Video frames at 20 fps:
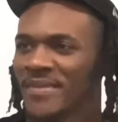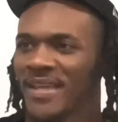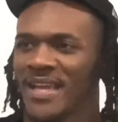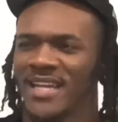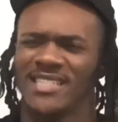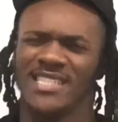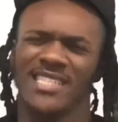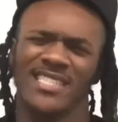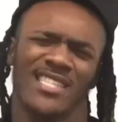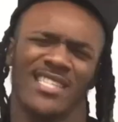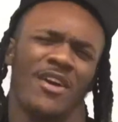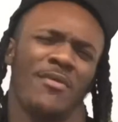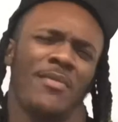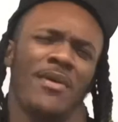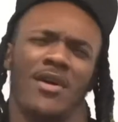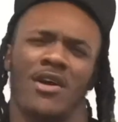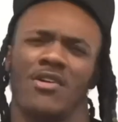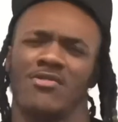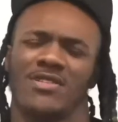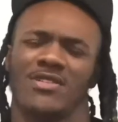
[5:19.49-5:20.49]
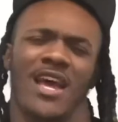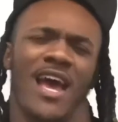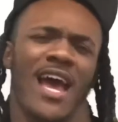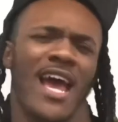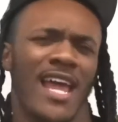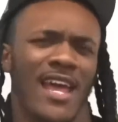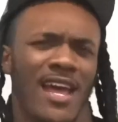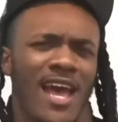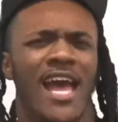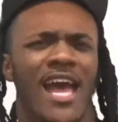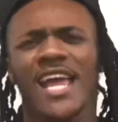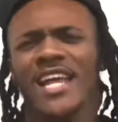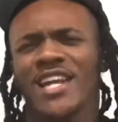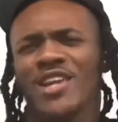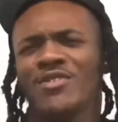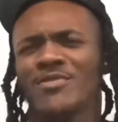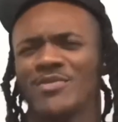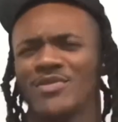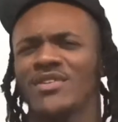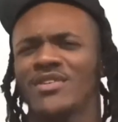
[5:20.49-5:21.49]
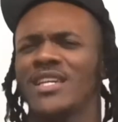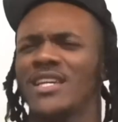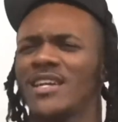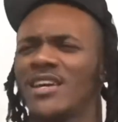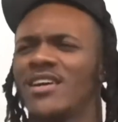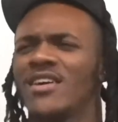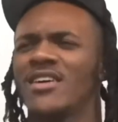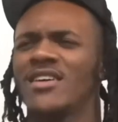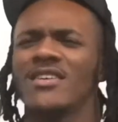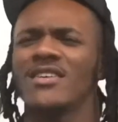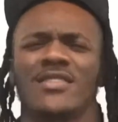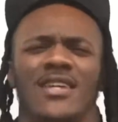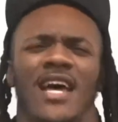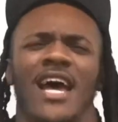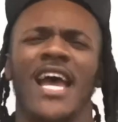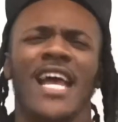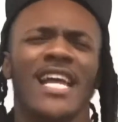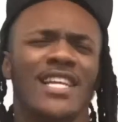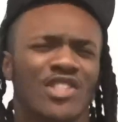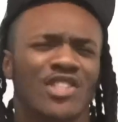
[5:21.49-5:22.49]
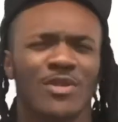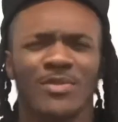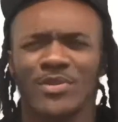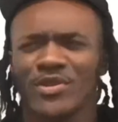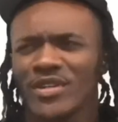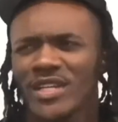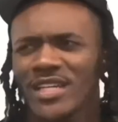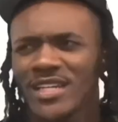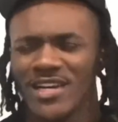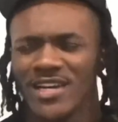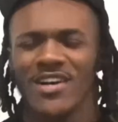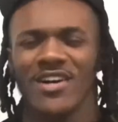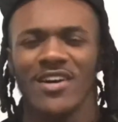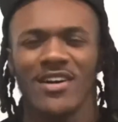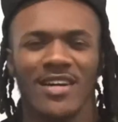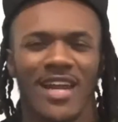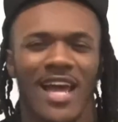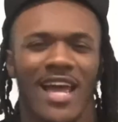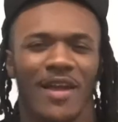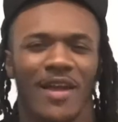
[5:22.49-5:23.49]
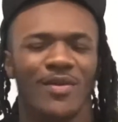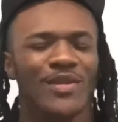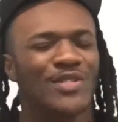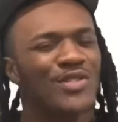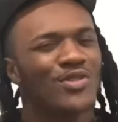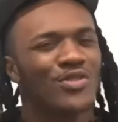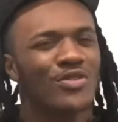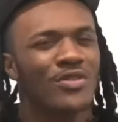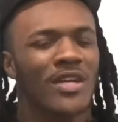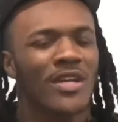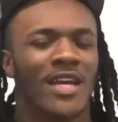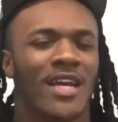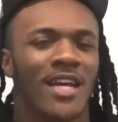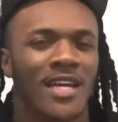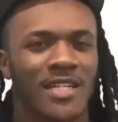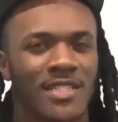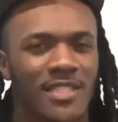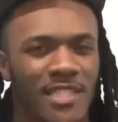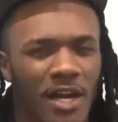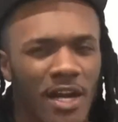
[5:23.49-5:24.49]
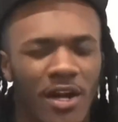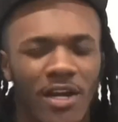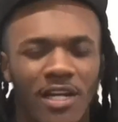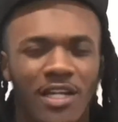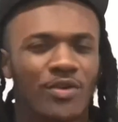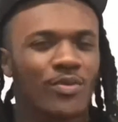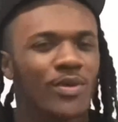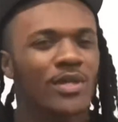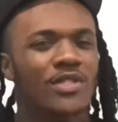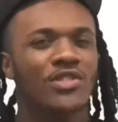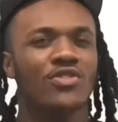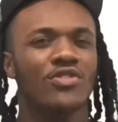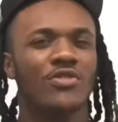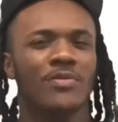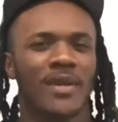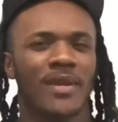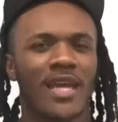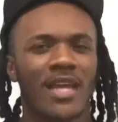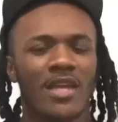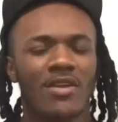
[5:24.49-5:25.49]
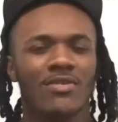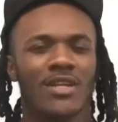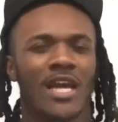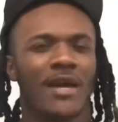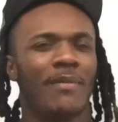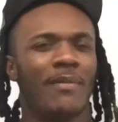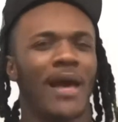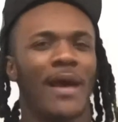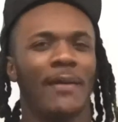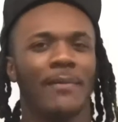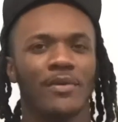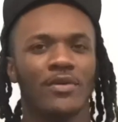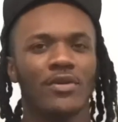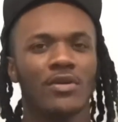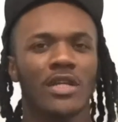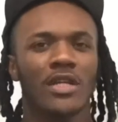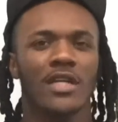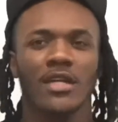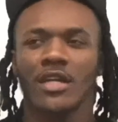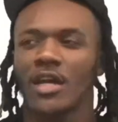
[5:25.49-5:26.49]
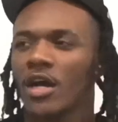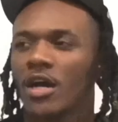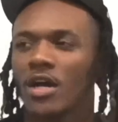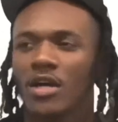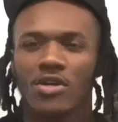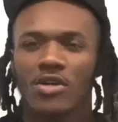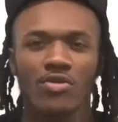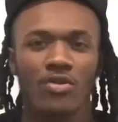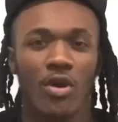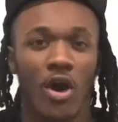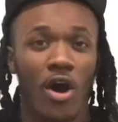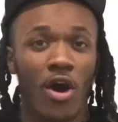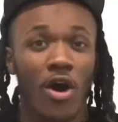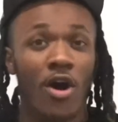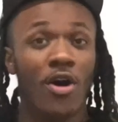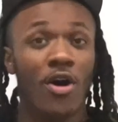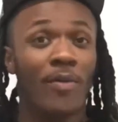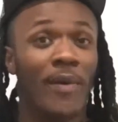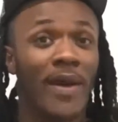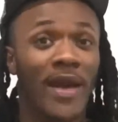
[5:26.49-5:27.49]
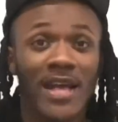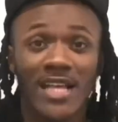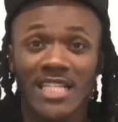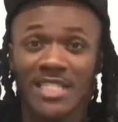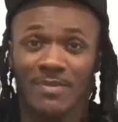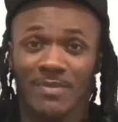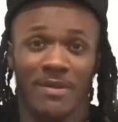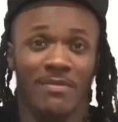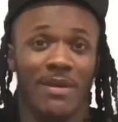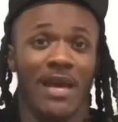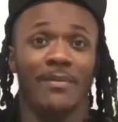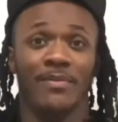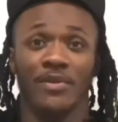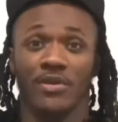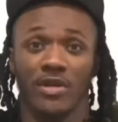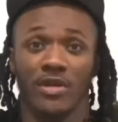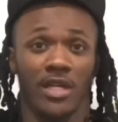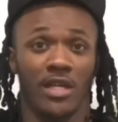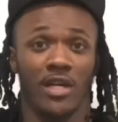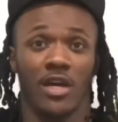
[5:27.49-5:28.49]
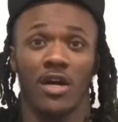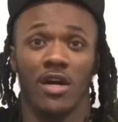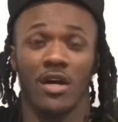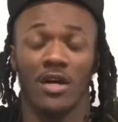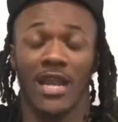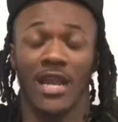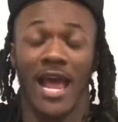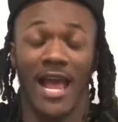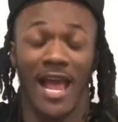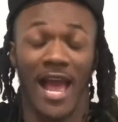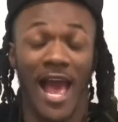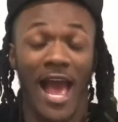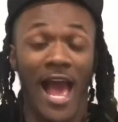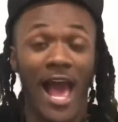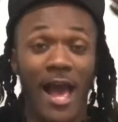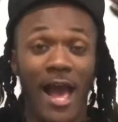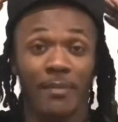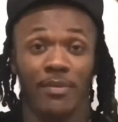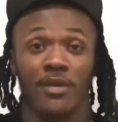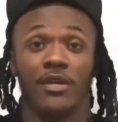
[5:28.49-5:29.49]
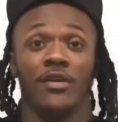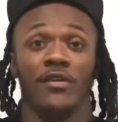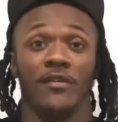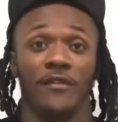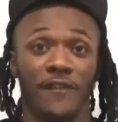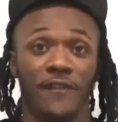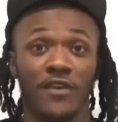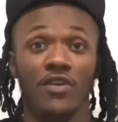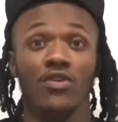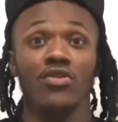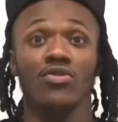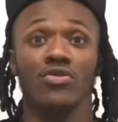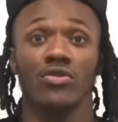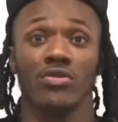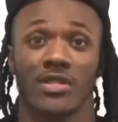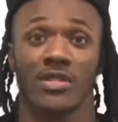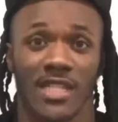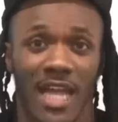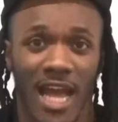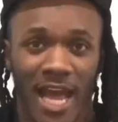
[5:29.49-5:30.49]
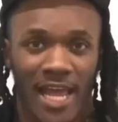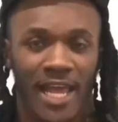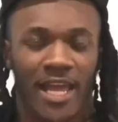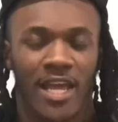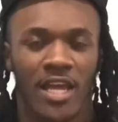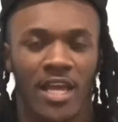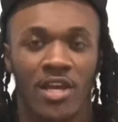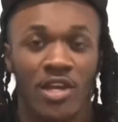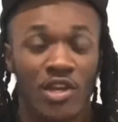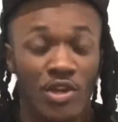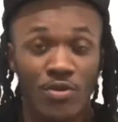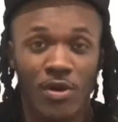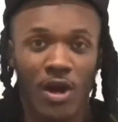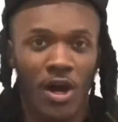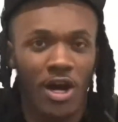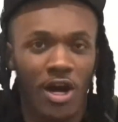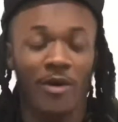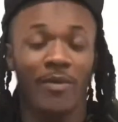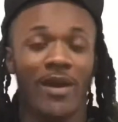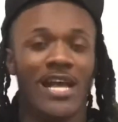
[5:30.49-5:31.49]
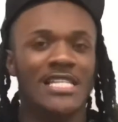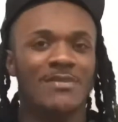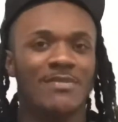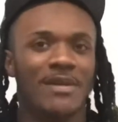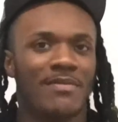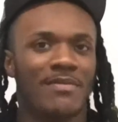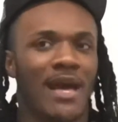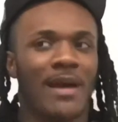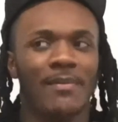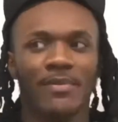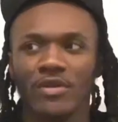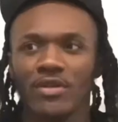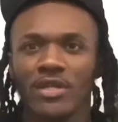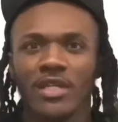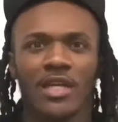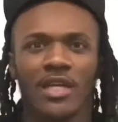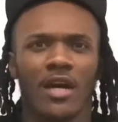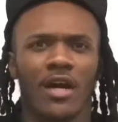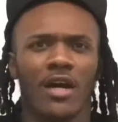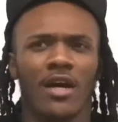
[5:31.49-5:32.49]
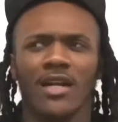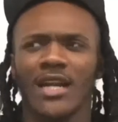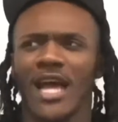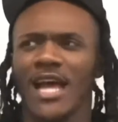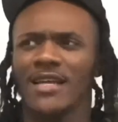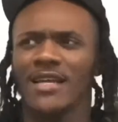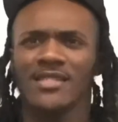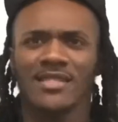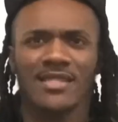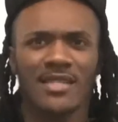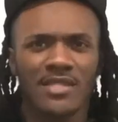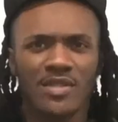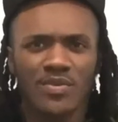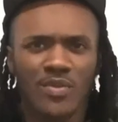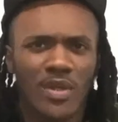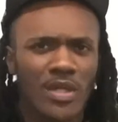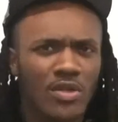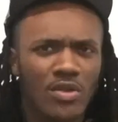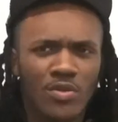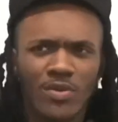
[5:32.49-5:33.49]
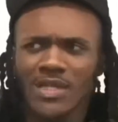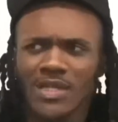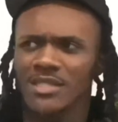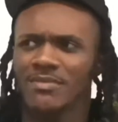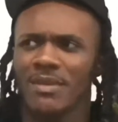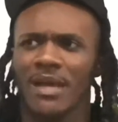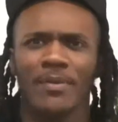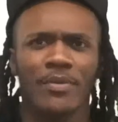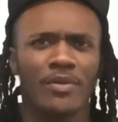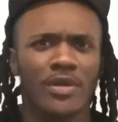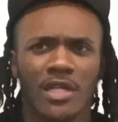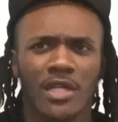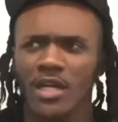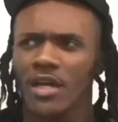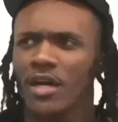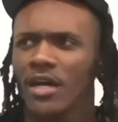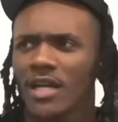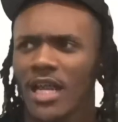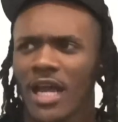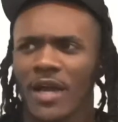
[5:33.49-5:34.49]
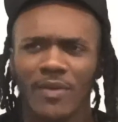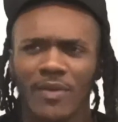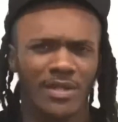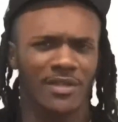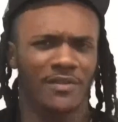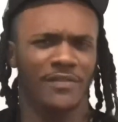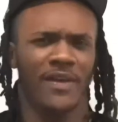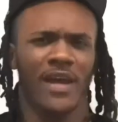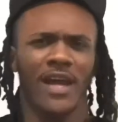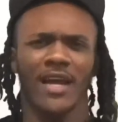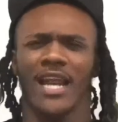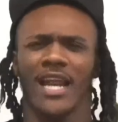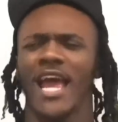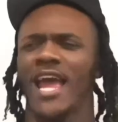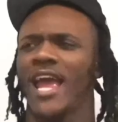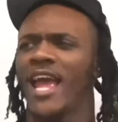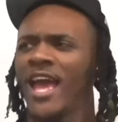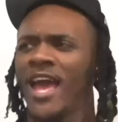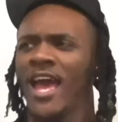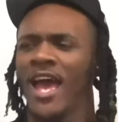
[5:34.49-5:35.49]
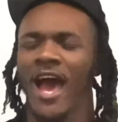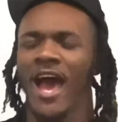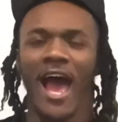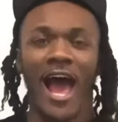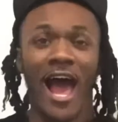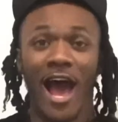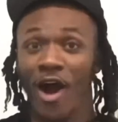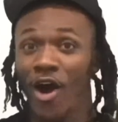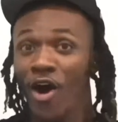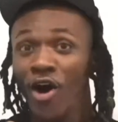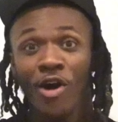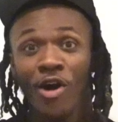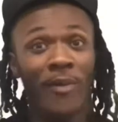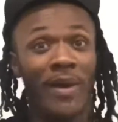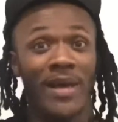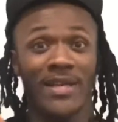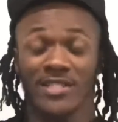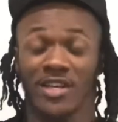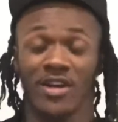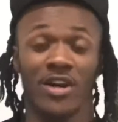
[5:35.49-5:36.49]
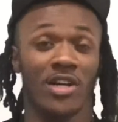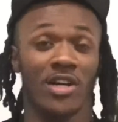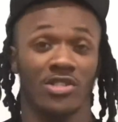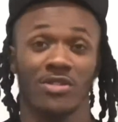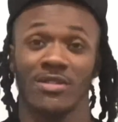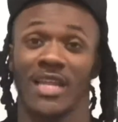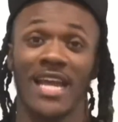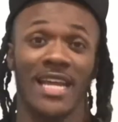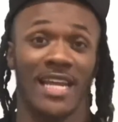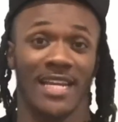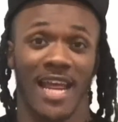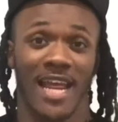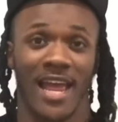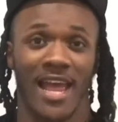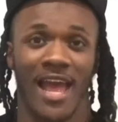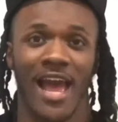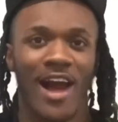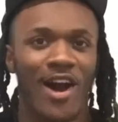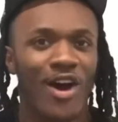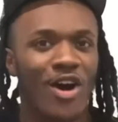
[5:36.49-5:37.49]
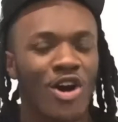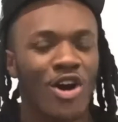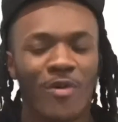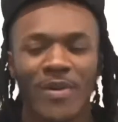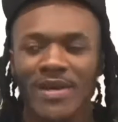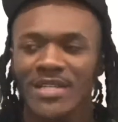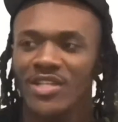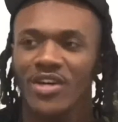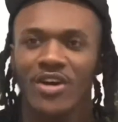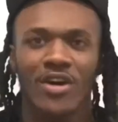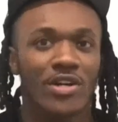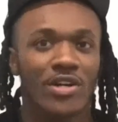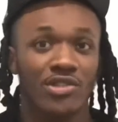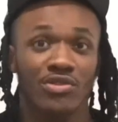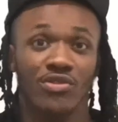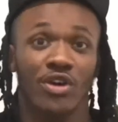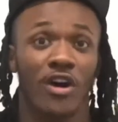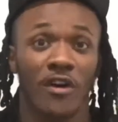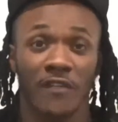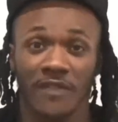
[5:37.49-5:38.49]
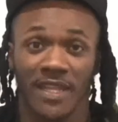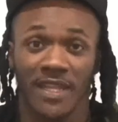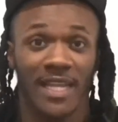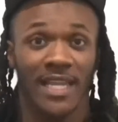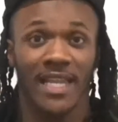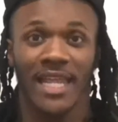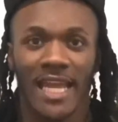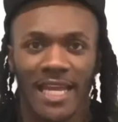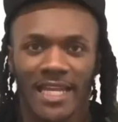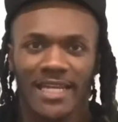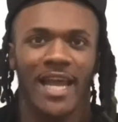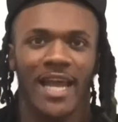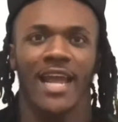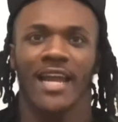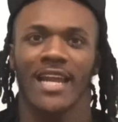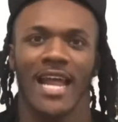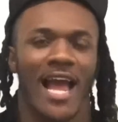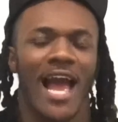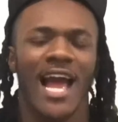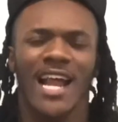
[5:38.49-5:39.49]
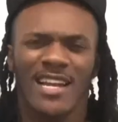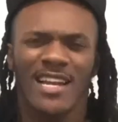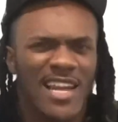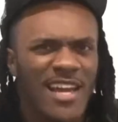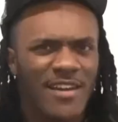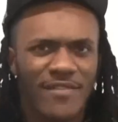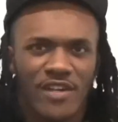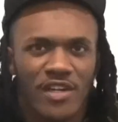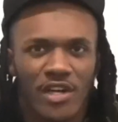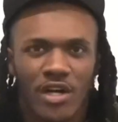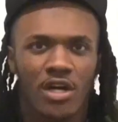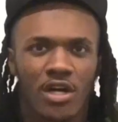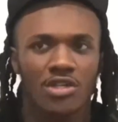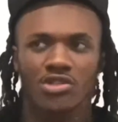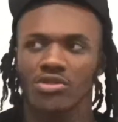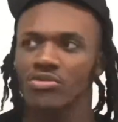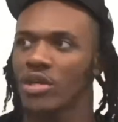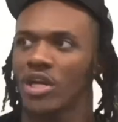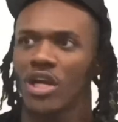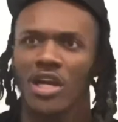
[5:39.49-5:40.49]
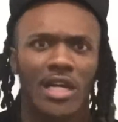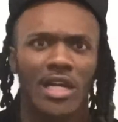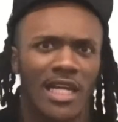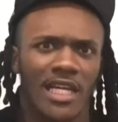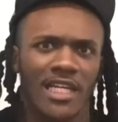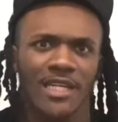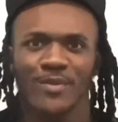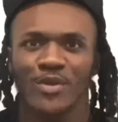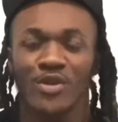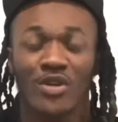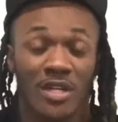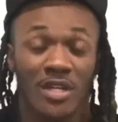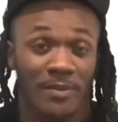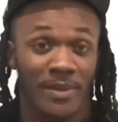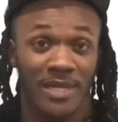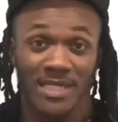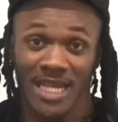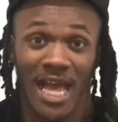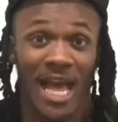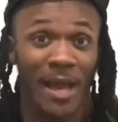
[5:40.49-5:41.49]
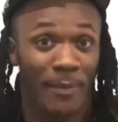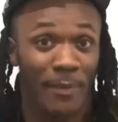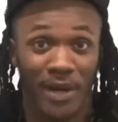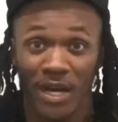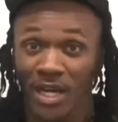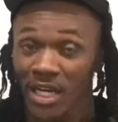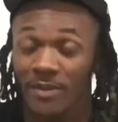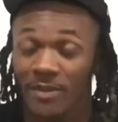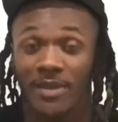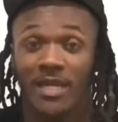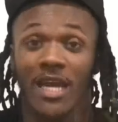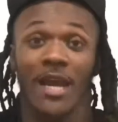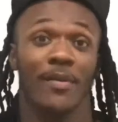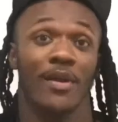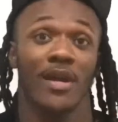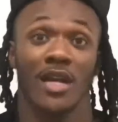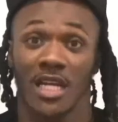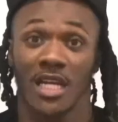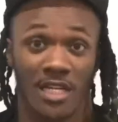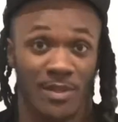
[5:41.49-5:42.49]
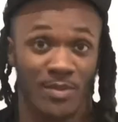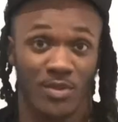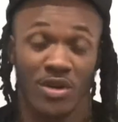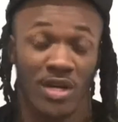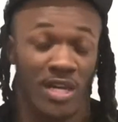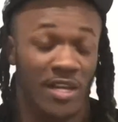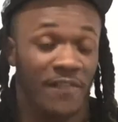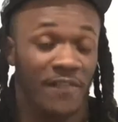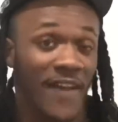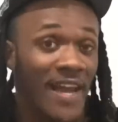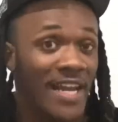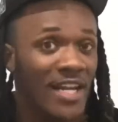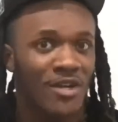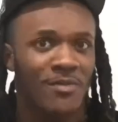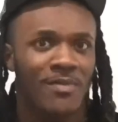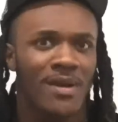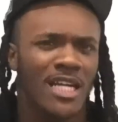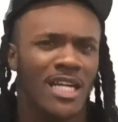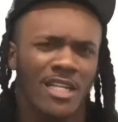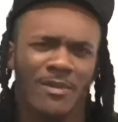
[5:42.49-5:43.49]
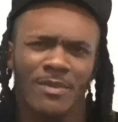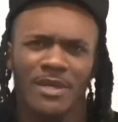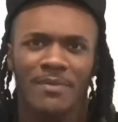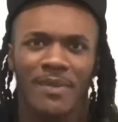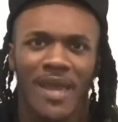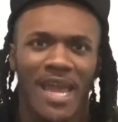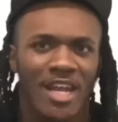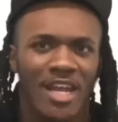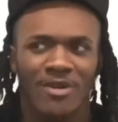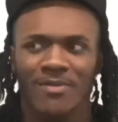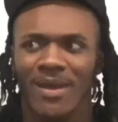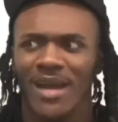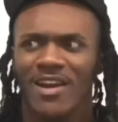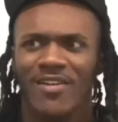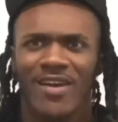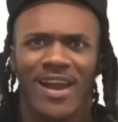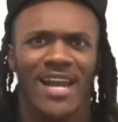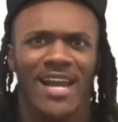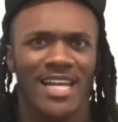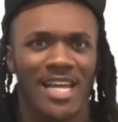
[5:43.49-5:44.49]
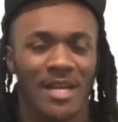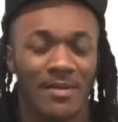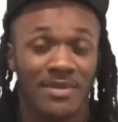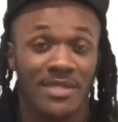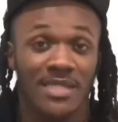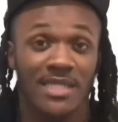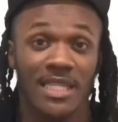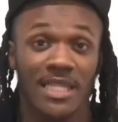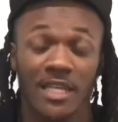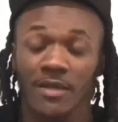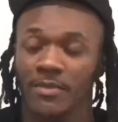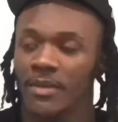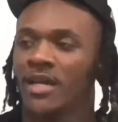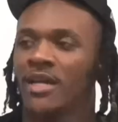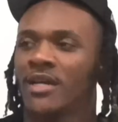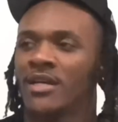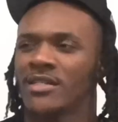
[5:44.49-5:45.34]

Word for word: And she talking about, oh, nah, I ain't, I ain't no booty call. I ain't your booty call. Like, what you, Shawty, what you mean you not my booty call? You always been my booty call. Like, I'm confused. Like, you always been my booty call. Like, since when you wasn't my booty call? Like, what the fuck? Like, I always called you late at night. I always called you off the late night. Like, I never called you early in the morning. Bitch, I barely be up early in the morning. If ain't no money to be made on my granny, I'm sleep.